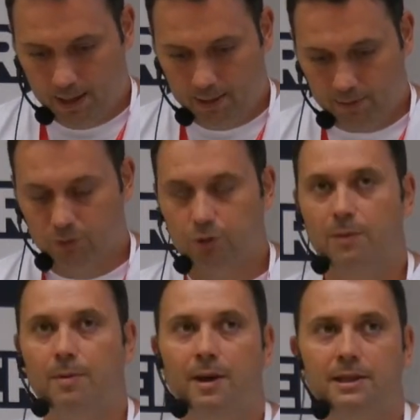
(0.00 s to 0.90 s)
And also
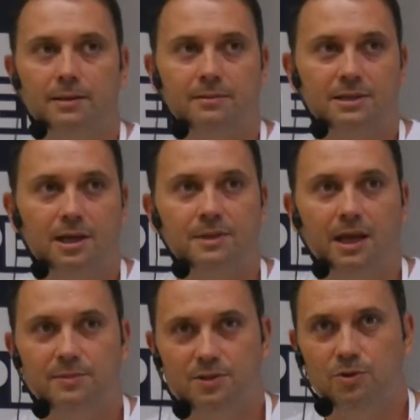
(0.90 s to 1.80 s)
keep in mind that
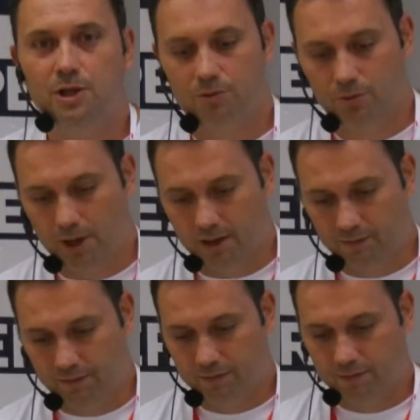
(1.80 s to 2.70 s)
sometimes you need to
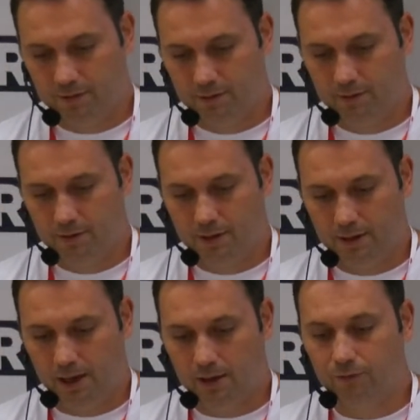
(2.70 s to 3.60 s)
have
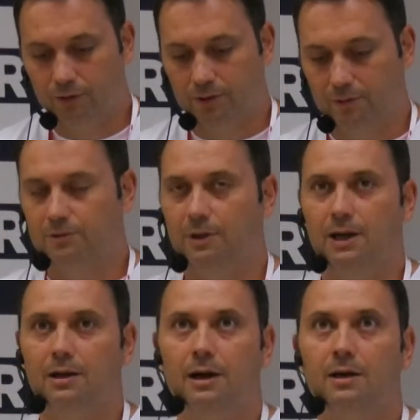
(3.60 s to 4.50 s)

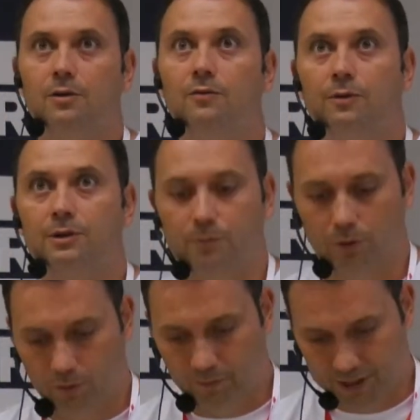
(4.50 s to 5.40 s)

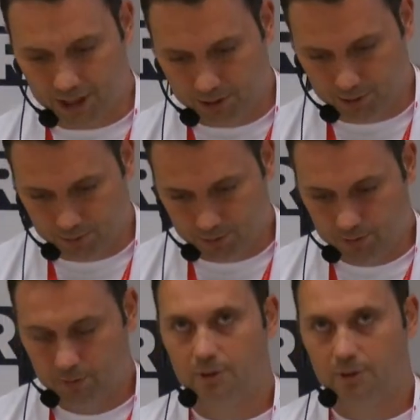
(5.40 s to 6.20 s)
uncomfortable conversations.